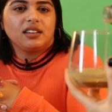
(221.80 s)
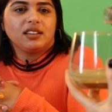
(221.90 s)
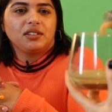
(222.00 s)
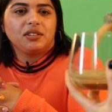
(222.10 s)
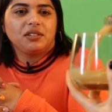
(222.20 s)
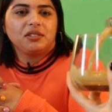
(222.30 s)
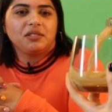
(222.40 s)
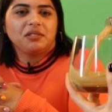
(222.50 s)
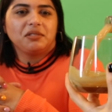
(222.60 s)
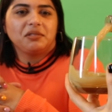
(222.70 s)

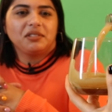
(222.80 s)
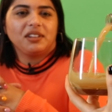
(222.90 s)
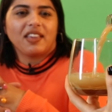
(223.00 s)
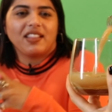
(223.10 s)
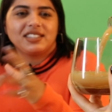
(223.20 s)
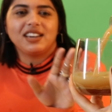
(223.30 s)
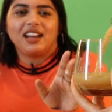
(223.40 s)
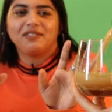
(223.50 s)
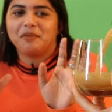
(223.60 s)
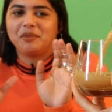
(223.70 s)
Ew. Okay, that's
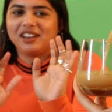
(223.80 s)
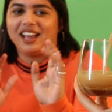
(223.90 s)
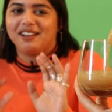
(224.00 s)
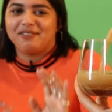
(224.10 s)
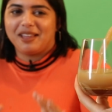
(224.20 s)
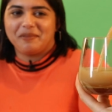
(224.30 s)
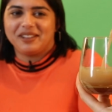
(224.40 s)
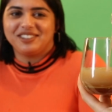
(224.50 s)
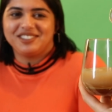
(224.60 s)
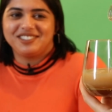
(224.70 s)
enough. I'm not gonna have that much.